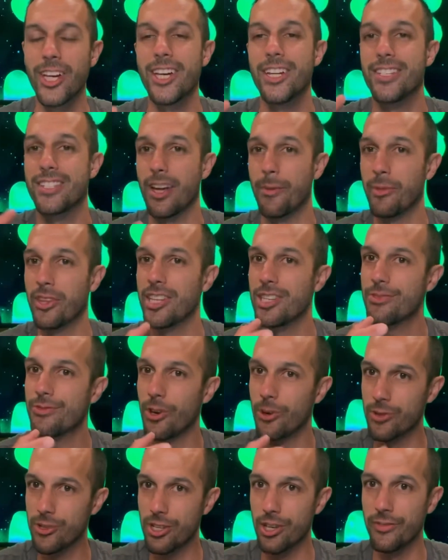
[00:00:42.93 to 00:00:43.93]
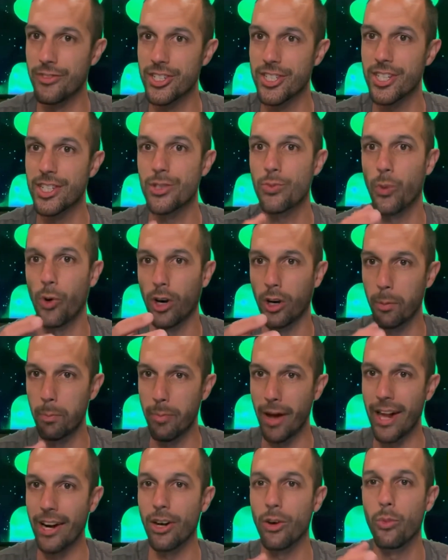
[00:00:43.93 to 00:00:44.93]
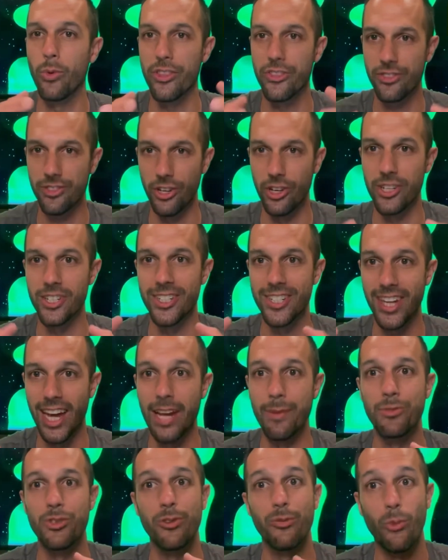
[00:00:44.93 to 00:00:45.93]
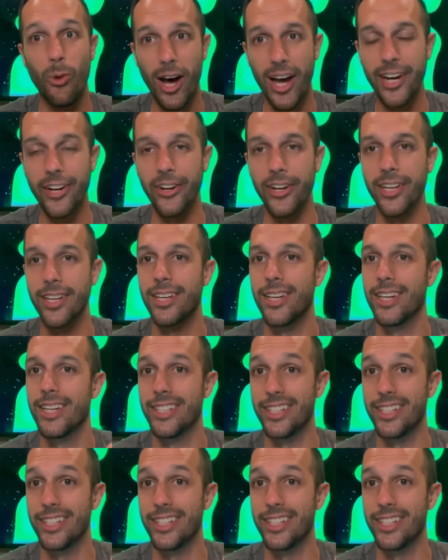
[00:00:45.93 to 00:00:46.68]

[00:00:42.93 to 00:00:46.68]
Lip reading: Some of these phone services work better with certain types of wiring.